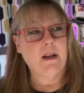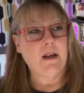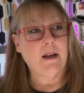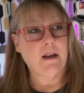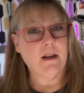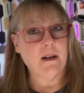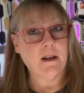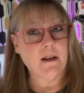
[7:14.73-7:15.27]

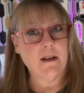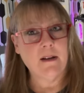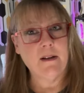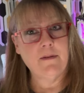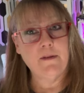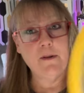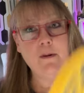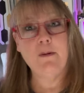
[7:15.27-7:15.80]
Uh,
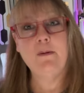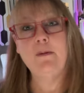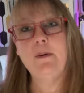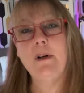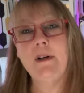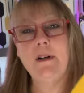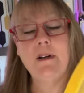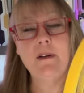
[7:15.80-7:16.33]
if you
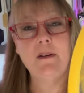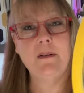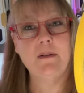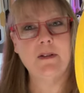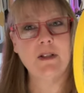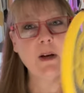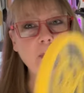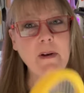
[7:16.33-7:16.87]

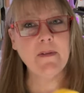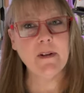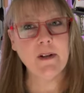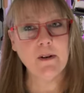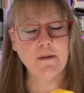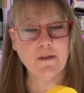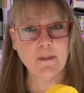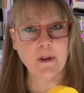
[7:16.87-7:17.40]
saw my
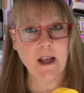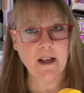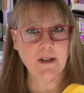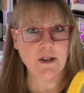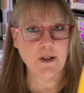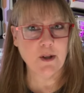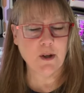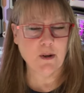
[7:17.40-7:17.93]
video from
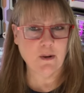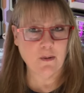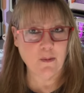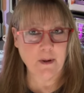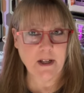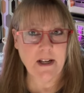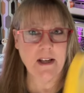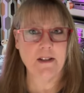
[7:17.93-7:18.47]
last year
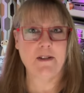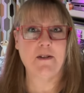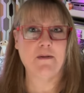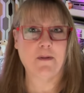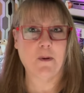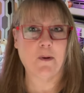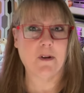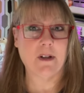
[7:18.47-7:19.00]
when I headed to
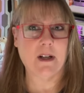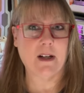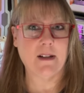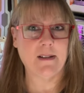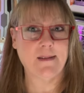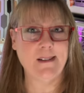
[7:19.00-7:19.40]
Florida,